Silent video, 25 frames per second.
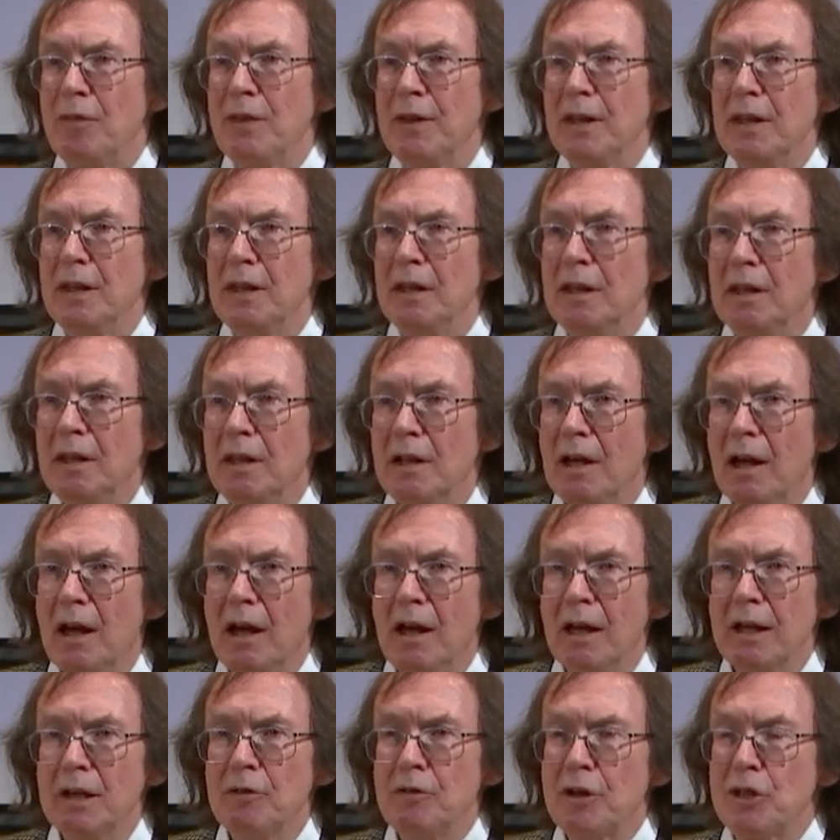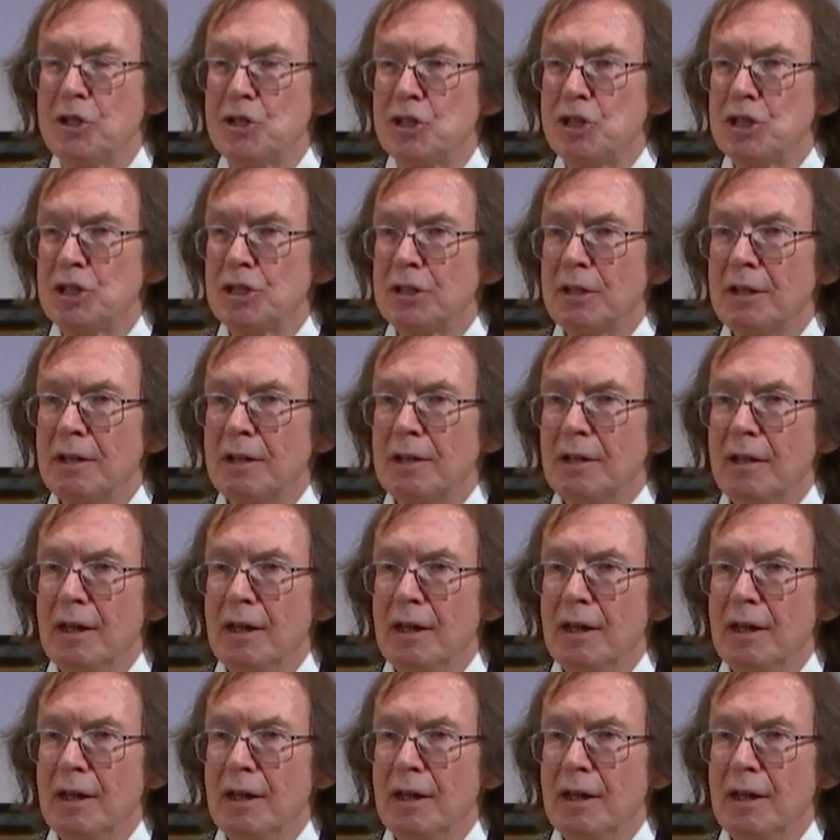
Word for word: the Irish